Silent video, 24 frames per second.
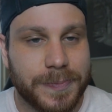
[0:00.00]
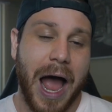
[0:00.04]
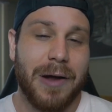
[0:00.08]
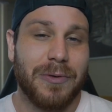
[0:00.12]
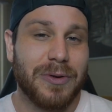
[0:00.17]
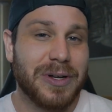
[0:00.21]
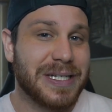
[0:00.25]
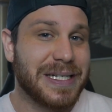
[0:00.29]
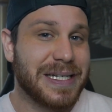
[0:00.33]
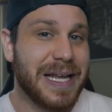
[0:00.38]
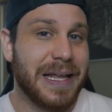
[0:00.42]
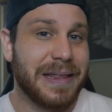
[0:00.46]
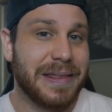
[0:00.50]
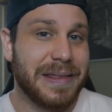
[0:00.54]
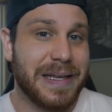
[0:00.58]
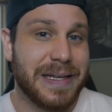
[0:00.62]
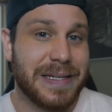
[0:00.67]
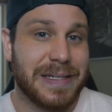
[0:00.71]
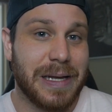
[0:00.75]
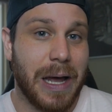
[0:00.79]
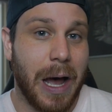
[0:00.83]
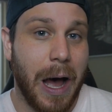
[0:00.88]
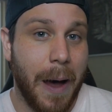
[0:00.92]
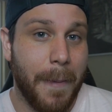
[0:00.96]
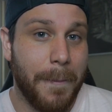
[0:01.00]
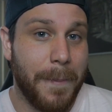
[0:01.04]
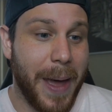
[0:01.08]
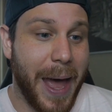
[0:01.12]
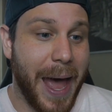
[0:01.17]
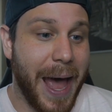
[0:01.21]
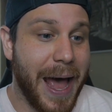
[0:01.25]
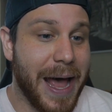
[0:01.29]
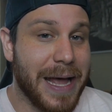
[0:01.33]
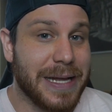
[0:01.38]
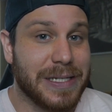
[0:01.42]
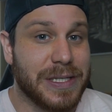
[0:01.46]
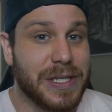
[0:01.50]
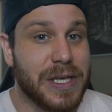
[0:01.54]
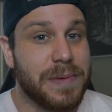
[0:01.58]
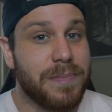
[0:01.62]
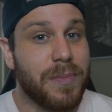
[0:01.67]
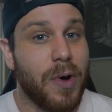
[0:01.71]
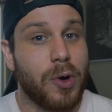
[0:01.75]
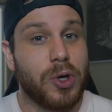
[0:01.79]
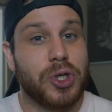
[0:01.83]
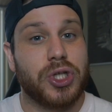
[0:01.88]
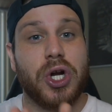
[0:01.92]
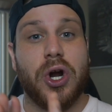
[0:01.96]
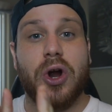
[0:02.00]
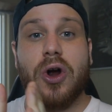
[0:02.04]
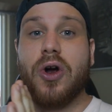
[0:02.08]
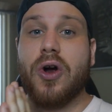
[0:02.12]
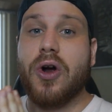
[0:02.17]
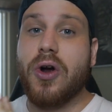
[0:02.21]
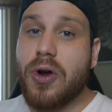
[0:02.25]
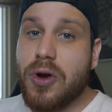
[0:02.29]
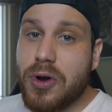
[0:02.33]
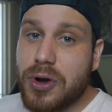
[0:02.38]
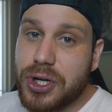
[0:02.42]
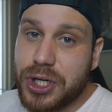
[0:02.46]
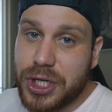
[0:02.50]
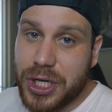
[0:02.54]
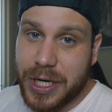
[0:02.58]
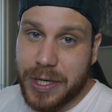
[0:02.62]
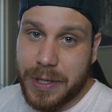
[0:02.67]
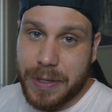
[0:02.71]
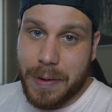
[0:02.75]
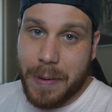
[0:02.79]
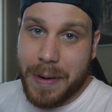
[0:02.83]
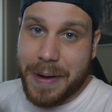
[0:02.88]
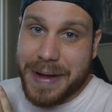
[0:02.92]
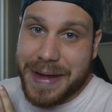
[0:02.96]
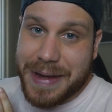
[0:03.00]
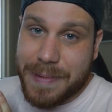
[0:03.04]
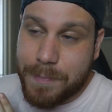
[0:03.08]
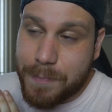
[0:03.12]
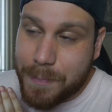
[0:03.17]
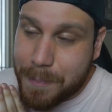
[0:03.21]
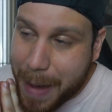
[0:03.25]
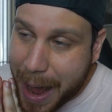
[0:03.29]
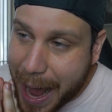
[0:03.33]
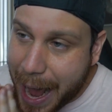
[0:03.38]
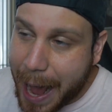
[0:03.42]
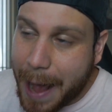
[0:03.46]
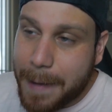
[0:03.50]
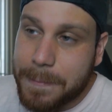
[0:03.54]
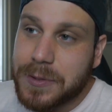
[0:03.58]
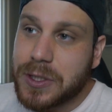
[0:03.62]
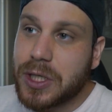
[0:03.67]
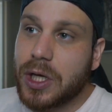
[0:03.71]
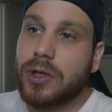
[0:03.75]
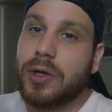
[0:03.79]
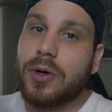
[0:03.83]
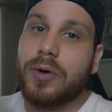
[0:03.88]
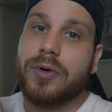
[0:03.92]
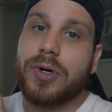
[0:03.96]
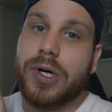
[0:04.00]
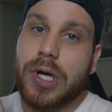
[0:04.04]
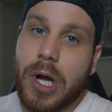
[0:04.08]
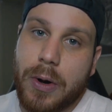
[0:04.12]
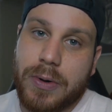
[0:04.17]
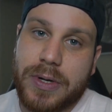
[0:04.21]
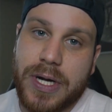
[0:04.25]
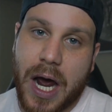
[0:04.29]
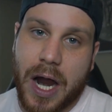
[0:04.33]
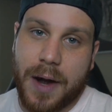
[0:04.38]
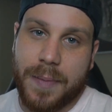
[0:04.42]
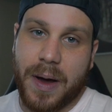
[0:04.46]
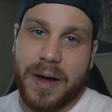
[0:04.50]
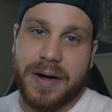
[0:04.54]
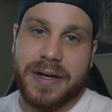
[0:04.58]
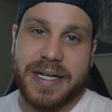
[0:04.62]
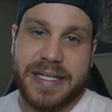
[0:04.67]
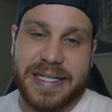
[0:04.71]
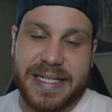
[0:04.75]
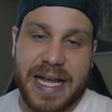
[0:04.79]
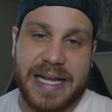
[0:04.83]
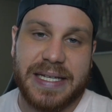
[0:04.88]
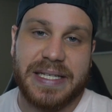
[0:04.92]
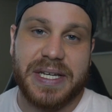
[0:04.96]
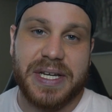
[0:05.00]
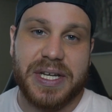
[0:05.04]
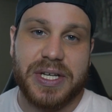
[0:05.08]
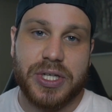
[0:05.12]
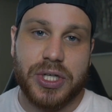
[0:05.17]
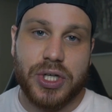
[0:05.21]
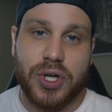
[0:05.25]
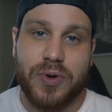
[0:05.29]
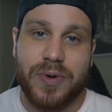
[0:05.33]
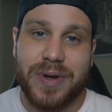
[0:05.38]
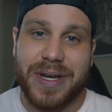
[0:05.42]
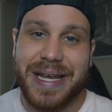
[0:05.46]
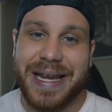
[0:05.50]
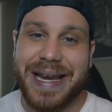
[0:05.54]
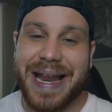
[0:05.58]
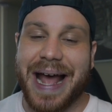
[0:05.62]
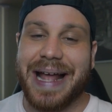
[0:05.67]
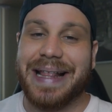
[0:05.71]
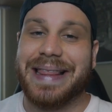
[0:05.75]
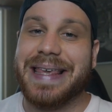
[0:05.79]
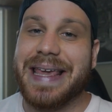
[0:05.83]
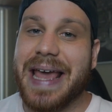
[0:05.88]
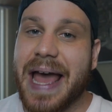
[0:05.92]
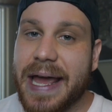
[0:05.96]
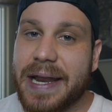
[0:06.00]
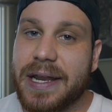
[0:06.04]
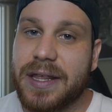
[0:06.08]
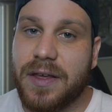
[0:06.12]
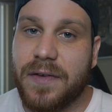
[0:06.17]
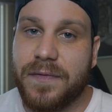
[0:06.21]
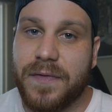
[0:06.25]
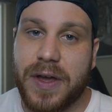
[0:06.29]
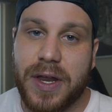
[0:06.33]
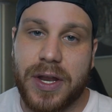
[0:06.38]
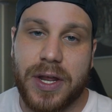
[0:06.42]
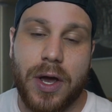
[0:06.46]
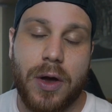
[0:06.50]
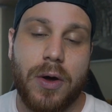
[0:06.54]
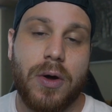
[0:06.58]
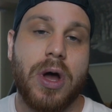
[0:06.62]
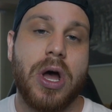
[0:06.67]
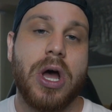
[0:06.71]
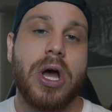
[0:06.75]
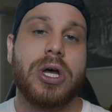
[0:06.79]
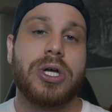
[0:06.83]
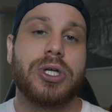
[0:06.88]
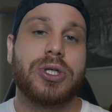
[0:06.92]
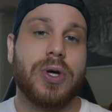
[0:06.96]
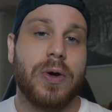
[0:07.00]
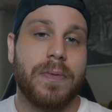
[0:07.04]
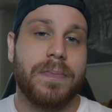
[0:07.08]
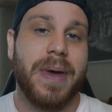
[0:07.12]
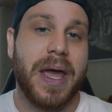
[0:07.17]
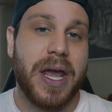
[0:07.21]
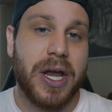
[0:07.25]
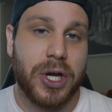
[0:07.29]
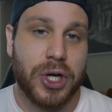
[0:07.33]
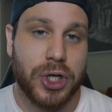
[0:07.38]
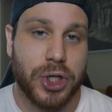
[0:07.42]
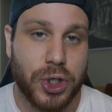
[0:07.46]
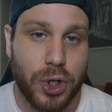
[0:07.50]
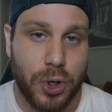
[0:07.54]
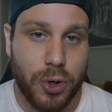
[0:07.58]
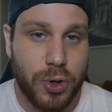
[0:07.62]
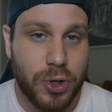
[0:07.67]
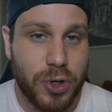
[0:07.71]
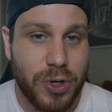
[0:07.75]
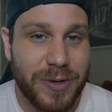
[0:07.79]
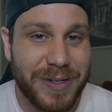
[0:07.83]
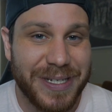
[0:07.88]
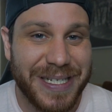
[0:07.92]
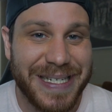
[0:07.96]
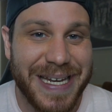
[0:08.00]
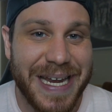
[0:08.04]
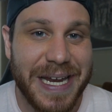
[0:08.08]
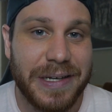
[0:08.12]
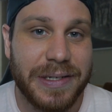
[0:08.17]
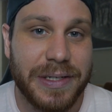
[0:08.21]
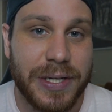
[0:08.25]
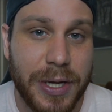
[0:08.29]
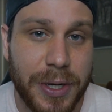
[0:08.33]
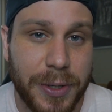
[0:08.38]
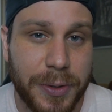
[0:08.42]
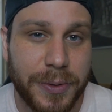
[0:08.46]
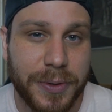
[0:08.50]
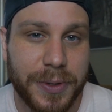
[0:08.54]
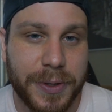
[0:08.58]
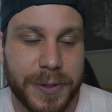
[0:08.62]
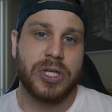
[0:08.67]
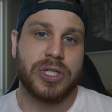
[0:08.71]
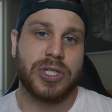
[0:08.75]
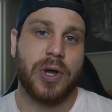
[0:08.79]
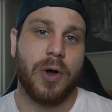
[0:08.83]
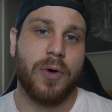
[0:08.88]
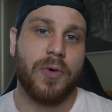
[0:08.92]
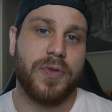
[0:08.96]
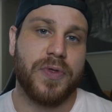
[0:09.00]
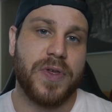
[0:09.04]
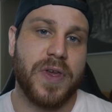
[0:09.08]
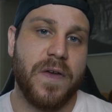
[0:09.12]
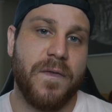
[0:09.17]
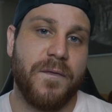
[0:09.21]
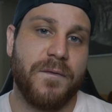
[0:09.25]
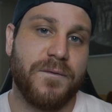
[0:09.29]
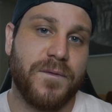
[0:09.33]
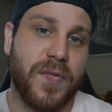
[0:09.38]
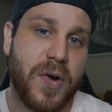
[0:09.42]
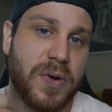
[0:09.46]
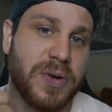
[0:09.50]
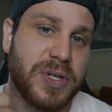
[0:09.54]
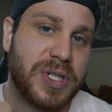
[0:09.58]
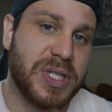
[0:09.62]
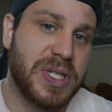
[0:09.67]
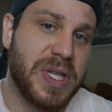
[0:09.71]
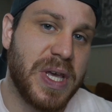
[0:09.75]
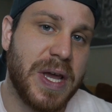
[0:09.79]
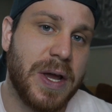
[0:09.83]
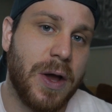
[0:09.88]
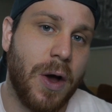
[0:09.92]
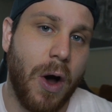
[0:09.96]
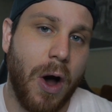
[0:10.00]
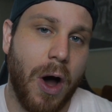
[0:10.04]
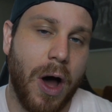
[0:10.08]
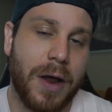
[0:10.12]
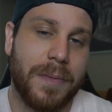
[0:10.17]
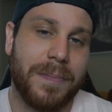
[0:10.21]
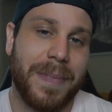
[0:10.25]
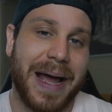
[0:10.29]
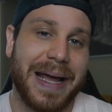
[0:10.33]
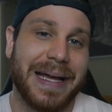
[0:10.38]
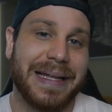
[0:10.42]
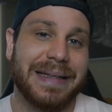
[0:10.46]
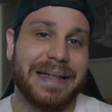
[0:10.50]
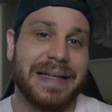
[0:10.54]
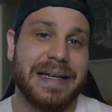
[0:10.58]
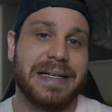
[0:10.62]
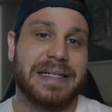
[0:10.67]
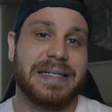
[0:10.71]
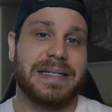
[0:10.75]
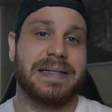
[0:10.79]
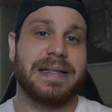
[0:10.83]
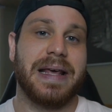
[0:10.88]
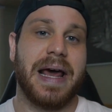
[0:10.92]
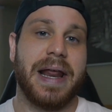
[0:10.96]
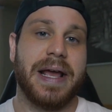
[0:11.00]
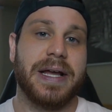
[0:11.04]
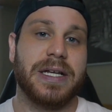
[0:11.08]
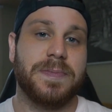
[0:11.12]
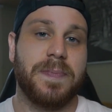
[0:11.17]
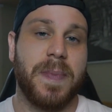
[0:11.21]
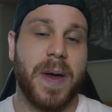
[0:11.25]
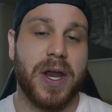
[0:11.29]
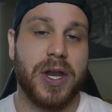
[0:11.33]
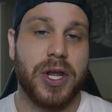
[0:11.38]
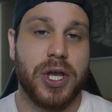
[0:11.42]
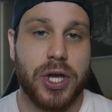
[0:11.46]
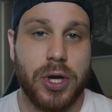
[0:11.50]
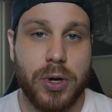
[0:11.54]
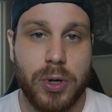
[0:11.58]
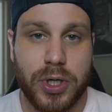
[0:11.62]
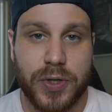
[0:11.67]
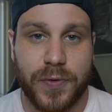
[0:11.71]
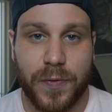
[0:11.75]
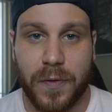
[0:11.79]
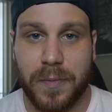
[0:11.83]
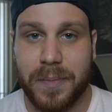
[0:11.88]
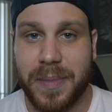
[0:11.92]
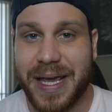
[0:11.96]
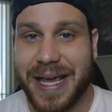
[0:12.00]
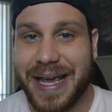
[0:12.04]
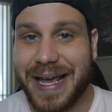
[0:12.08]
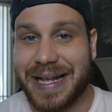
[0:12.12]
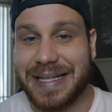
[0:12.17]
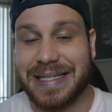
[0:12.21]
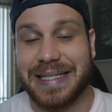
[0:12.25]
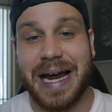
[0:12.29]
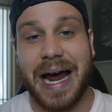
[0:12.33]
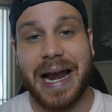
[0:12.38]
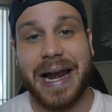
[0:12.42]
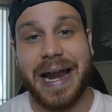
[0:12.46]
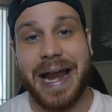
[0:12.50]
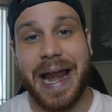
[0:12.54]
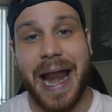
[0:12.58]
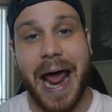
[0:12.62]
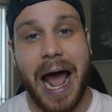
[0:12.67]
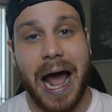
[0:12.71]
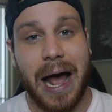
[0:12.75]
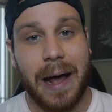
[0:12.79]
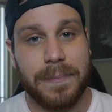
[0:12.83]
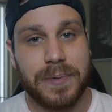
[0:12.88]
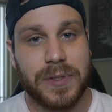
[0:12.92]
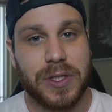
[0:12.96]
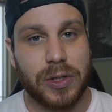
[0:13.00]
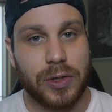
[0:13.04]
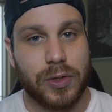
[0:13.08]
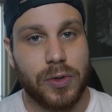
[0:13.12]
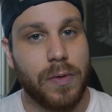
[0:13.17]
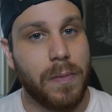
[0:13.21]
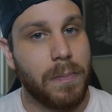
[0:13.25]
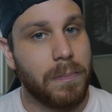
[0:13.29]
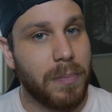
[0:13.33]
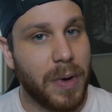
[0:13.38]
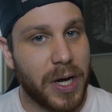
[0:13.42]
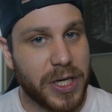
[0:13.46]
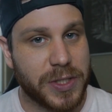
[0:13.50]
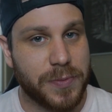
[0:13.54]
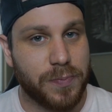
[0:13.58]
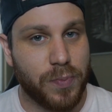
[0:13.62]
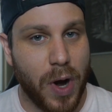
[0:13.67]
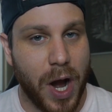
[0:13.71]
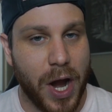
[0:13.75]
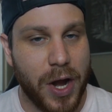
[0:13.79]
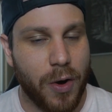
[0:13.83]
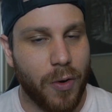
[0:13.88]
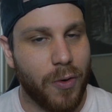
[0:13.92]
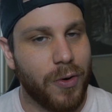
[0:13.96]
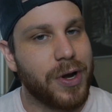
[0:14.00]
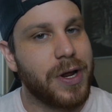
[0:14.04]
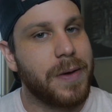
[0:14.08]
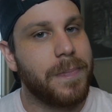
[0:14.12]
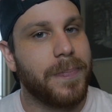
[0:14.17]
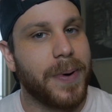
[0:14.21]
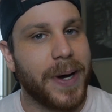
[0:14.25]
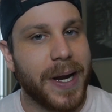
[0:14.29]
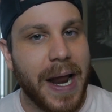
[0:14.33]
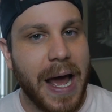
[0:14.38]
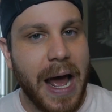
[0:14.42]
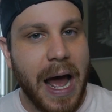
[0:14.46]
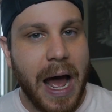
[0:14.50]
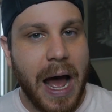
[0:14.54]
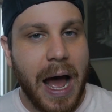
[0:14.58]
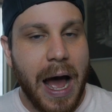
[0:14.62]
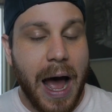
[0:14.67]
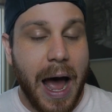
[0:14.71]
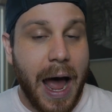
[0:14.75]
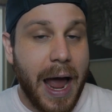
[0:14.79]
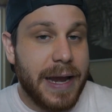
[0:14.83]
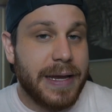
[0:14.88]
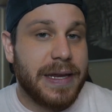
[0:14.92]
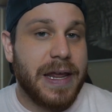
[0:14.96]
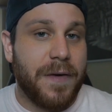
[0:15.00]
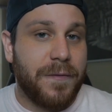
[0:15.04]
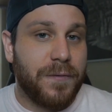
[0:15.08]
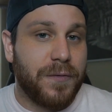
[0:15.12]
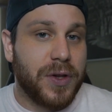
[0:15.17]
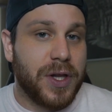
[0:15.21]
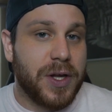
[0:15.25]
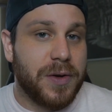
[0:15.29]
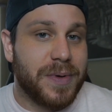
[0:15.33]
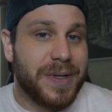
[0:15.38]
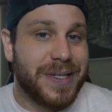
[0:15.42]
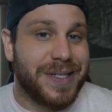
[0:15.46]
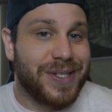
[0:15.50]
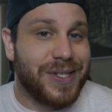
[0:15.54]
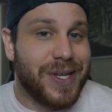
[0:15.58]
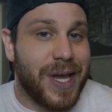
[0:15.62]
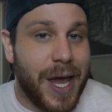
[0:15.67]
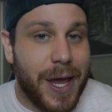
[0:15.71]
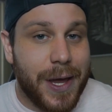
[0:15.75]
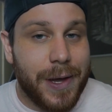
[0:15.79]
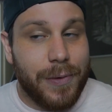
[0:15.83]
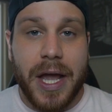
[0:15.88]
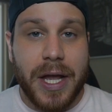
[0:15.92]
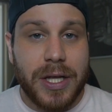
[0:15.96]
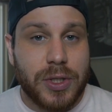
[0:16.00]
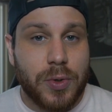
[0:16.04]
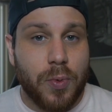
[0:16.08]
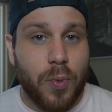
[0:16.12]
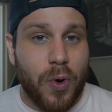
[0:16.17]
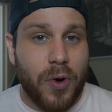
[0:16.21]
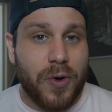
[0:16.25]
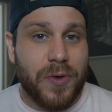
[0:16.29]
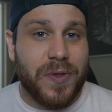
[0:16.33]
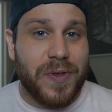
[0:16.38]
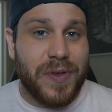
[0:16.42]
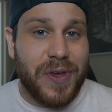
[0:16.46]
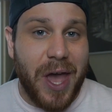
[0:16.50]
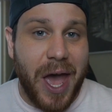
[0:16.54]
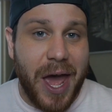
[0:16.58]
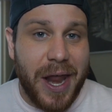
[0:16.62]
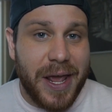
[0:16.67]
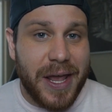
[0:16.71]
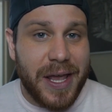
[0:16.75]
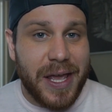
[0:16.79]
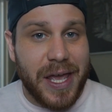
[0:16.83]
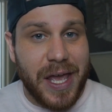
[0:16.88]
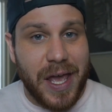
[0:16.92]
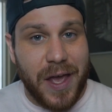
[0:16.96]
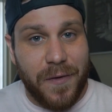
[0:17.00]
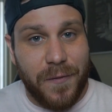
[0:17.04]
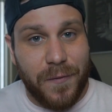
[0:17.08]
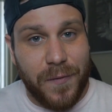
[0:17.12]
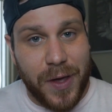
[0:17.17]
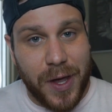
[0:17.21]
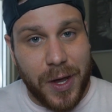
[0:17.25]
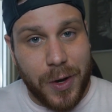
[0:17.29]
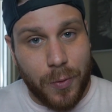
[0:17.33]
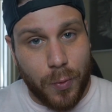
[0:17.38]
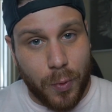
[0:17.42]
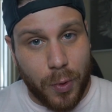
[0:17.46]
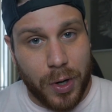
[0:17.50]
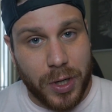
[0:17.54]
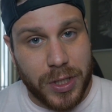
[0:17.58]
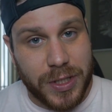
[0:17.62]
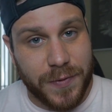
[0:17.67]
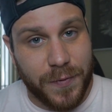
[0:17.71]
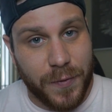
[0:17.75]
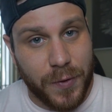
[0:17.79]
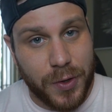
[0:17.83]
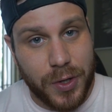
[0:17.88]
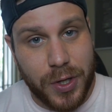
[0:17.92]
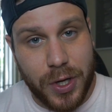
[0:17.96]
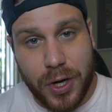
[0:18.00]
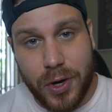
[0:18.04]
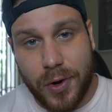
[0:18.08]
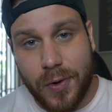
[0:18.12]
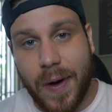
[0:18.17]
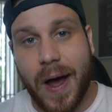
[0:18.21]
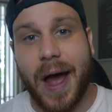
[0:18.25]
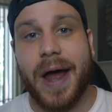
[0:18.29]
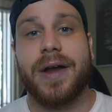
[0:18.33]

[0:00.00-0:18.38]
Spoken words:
I will set this up as the most urgent, absolute, no doubt about necessities you need at the end of the video, so make sure you stay tuned. So the first thing on my list that has been huge for me, it's not an absolute must priority, but I definitely would say it's worth getting if it works for you.